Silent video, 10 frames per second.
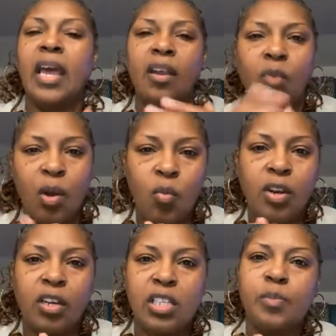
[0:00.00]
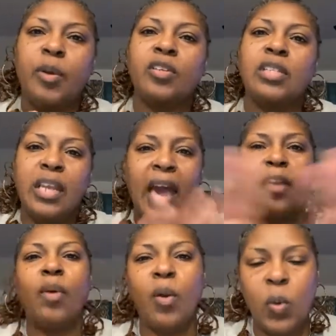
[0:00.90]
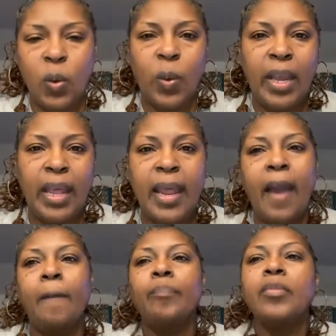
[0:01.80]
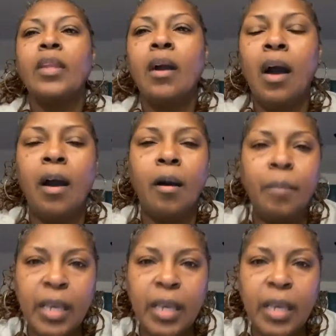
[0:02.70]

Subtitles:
How do I want to disperse that? How do I want to weigh that out?